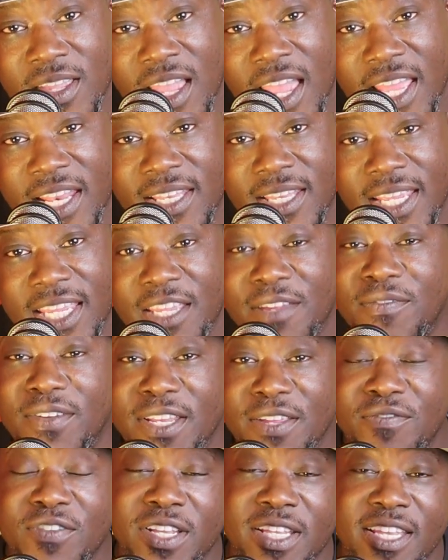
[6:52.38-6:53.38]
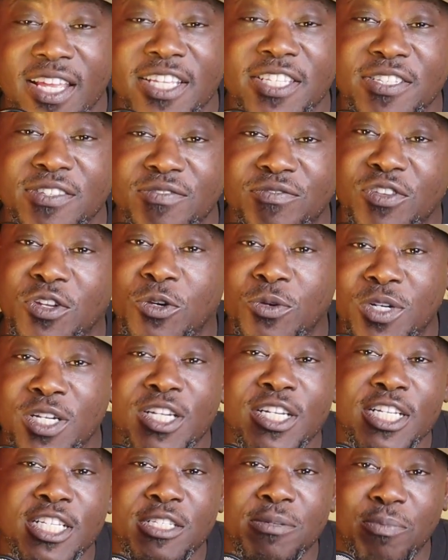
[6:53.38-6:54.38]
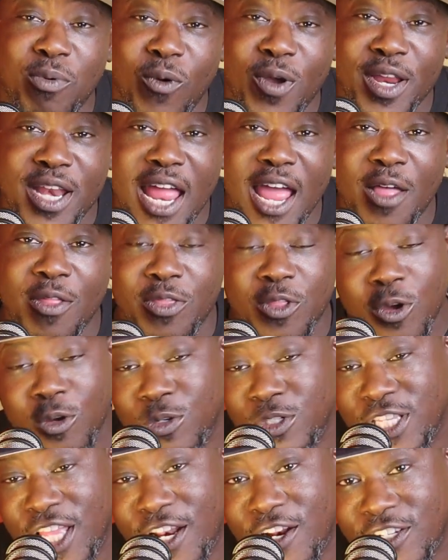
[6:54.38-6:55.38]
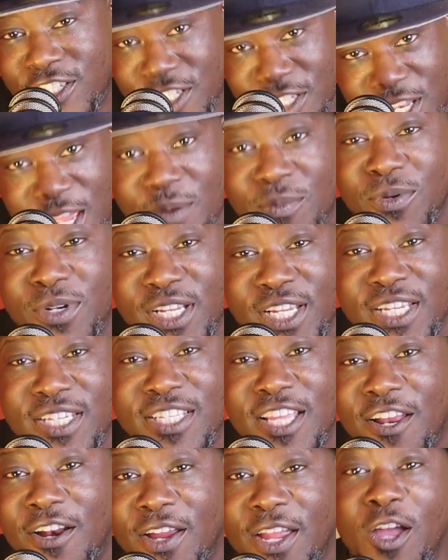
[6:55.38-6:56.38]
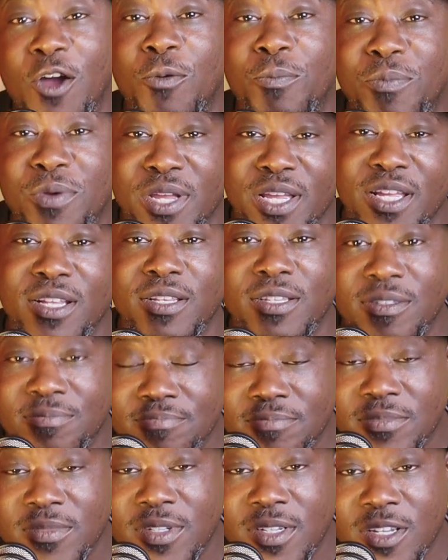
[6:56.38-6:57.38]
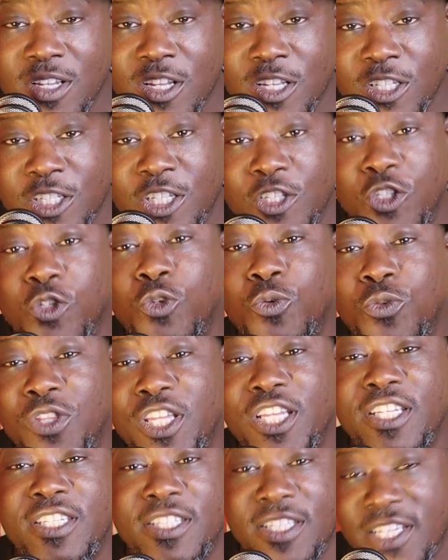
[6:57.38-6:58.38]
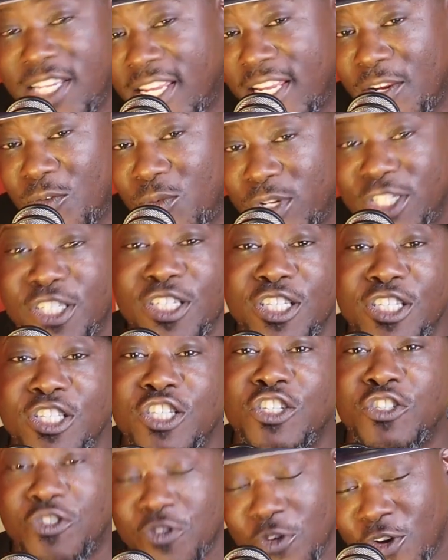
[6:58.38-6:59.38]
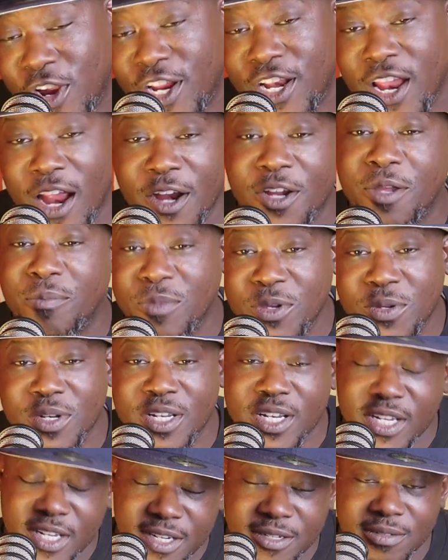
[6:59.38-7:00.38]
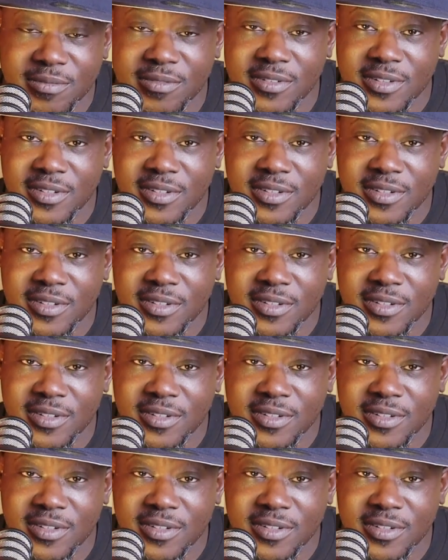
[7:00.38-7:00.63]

And even if it doesn't feel good to point out those that are celebrities that are helping to do this thing, which is destroying our community.